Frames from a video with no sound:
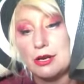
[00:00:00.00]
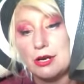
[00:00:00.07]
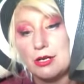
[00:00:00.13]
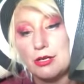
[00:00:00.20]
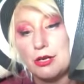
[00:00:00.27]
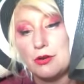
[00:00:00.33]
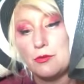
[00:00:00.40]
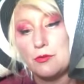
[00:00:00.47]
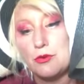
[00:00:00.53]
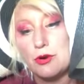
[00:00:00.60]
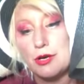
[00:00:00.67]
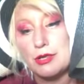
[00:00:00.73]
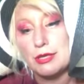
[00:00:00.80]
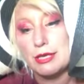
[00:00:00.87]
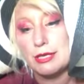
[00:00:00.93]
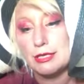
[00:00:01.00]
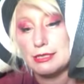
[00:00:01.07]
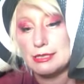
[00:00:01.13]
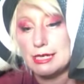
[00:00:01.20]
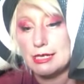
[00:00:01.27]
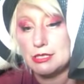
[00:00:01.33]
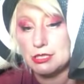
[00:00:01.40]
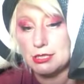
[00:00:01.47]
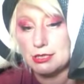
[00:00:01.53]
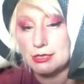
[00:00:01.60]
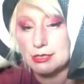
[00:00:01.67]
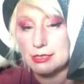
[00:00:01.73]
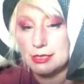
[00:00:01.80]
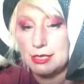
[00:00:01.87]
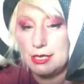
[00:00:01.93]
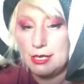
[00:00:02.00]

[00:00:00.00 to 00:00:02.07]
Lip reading: are no more than its agents.